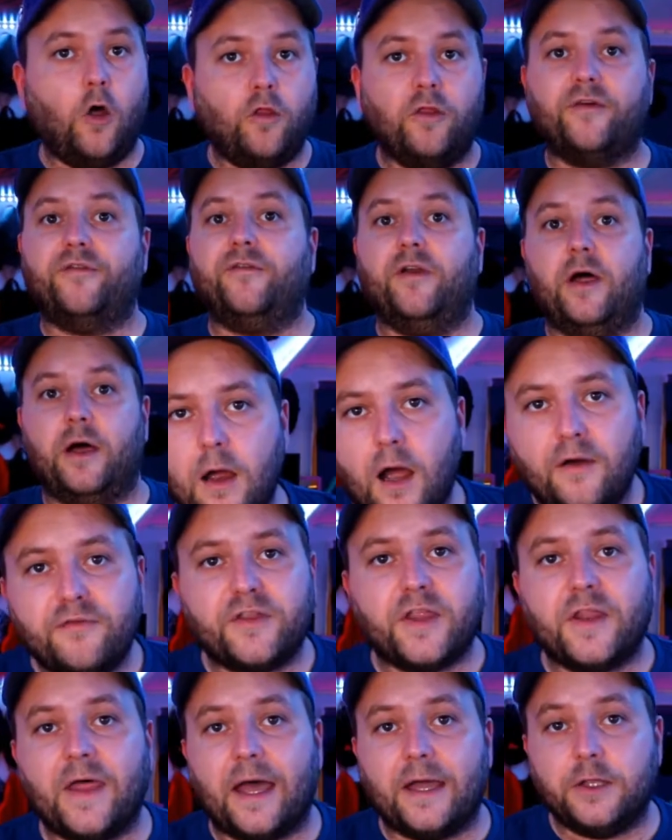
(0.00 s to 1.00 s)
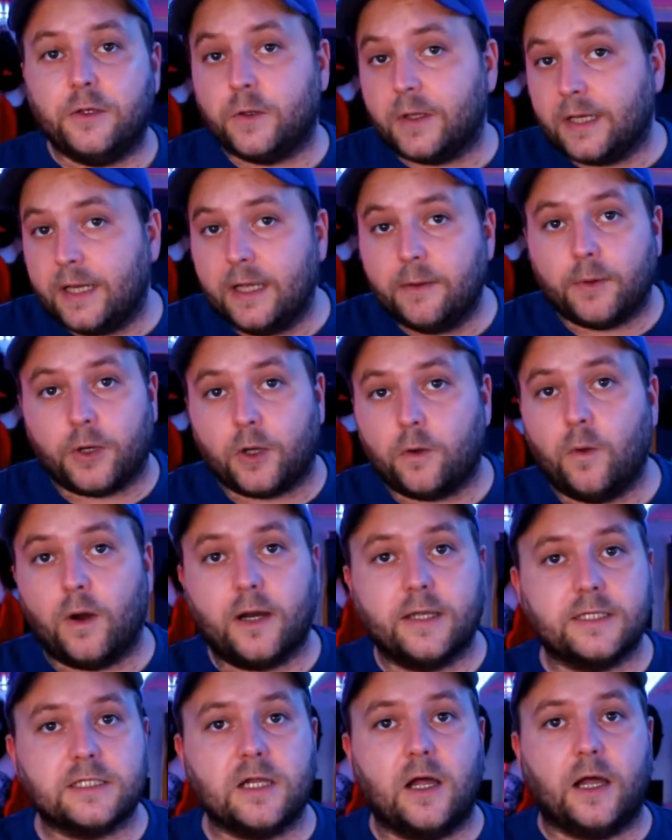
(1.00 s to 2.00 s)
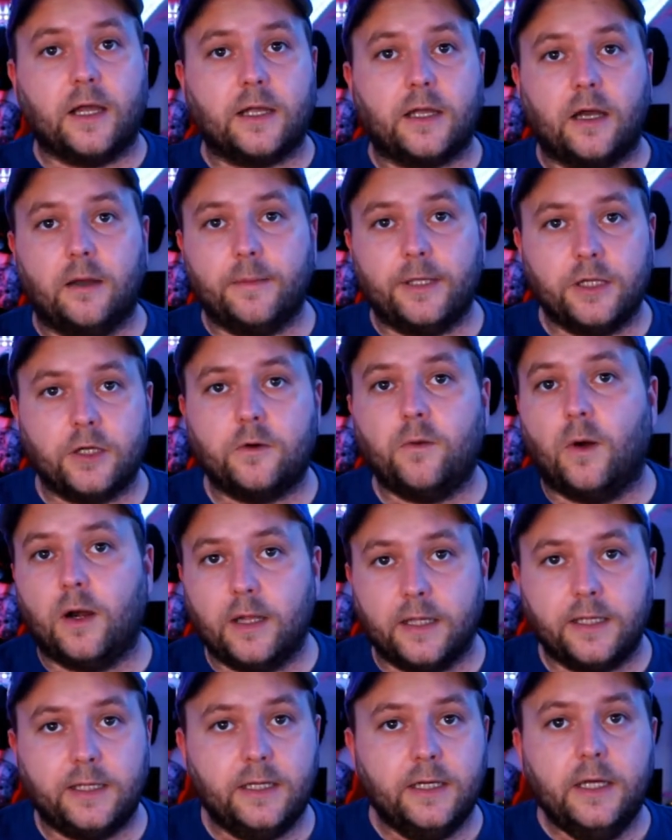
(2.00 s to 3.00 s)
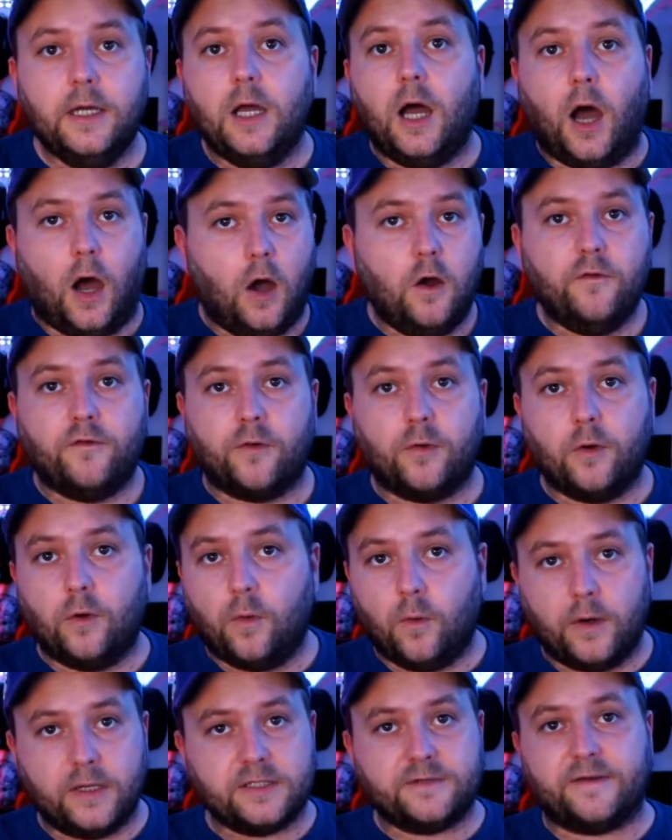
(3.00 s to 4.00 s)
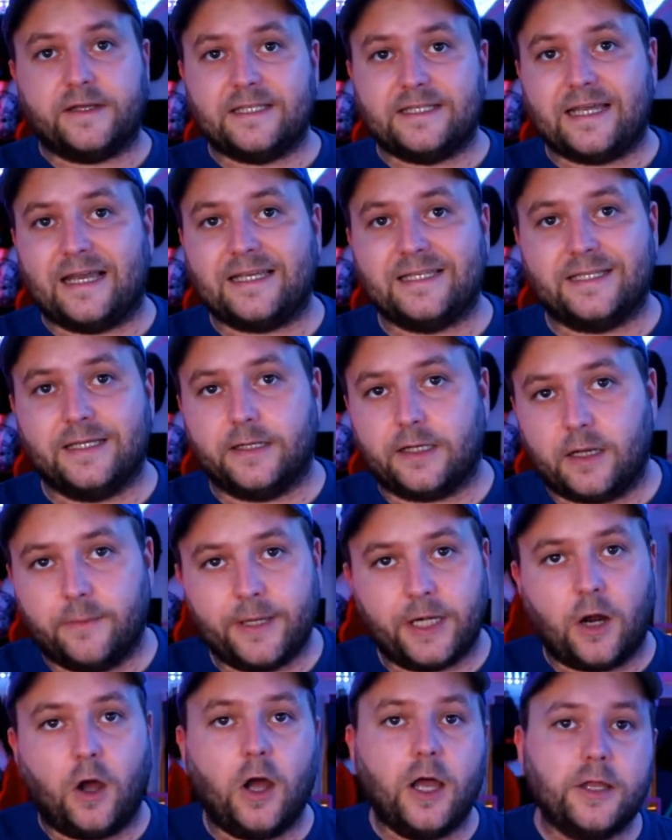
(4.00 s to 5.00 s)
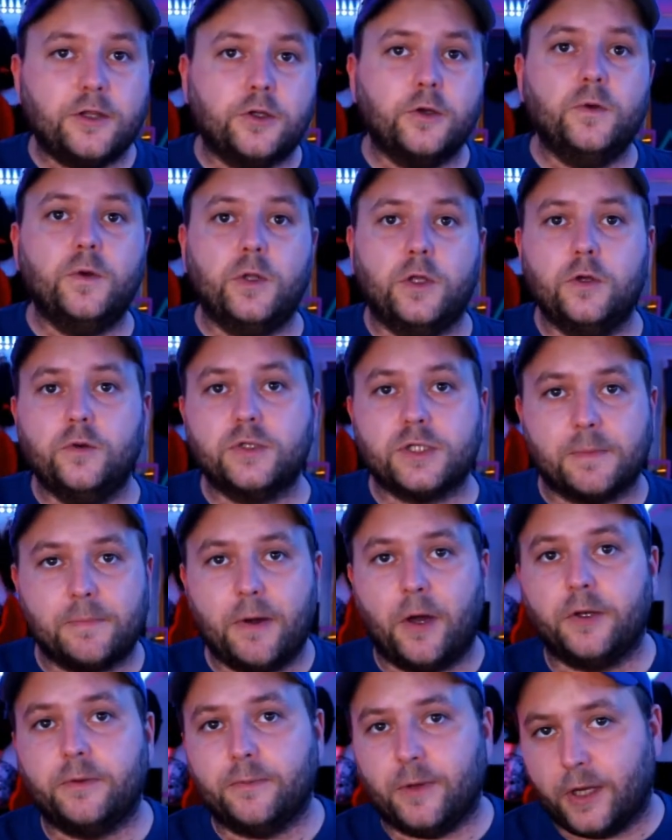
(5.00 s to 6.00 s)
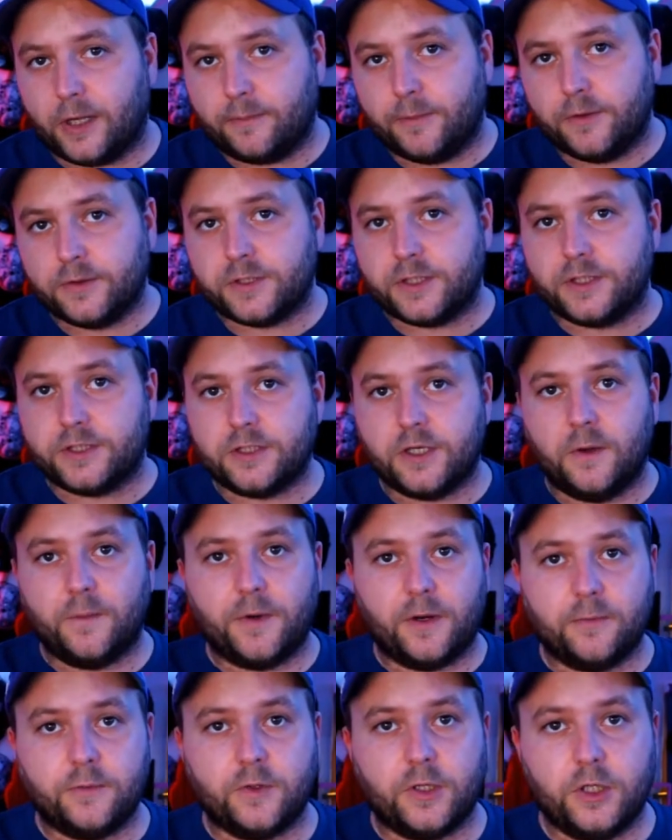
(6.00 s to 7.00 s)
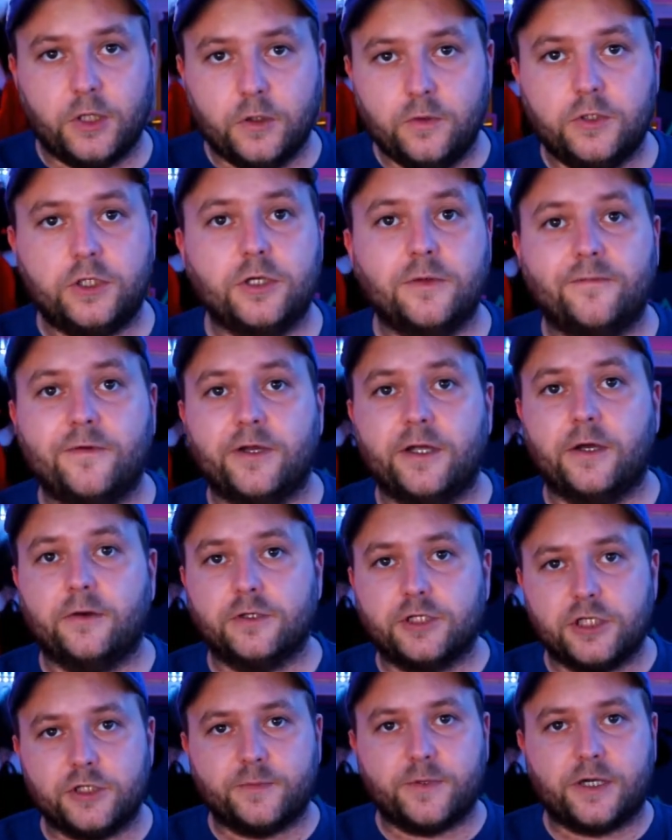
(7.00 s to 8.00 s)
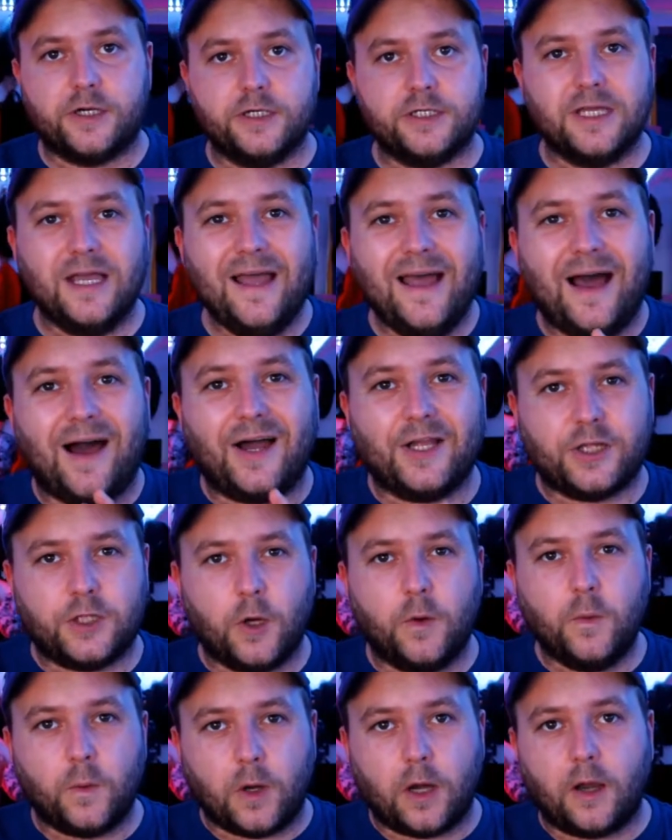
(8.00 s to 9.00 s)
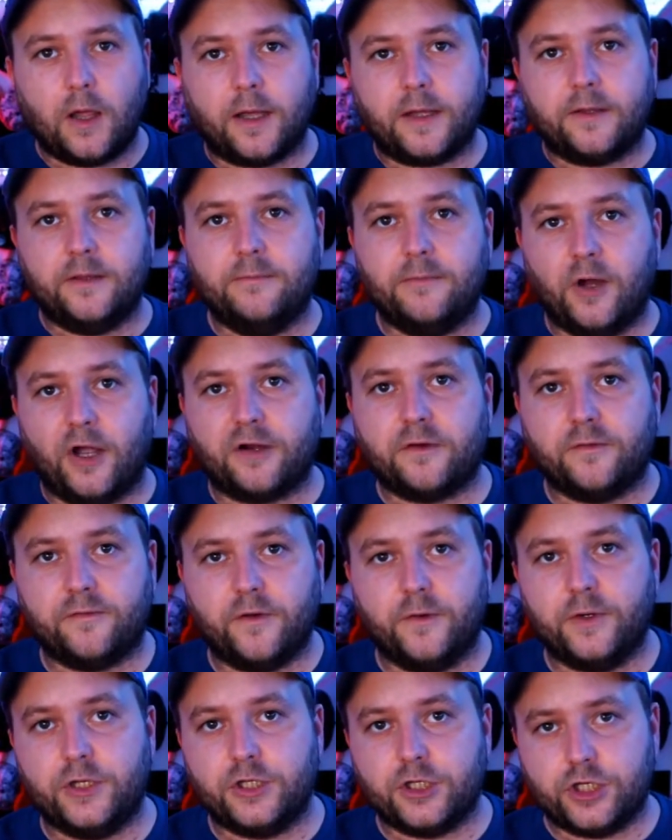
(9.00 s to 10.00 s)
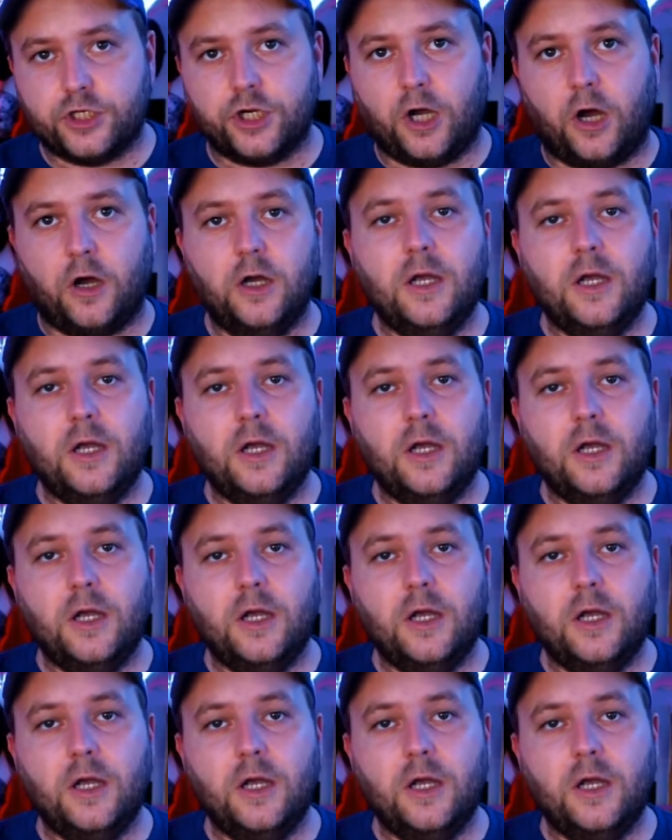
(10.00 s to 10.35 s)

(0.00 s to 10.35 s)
the fly. Other than that, you can hear what the quality is like. I mean, the quality overall is fantastic. I mean, I do use a pod mic most of the time when I'm doing YouTube videos just because I don't like the microphone in shot.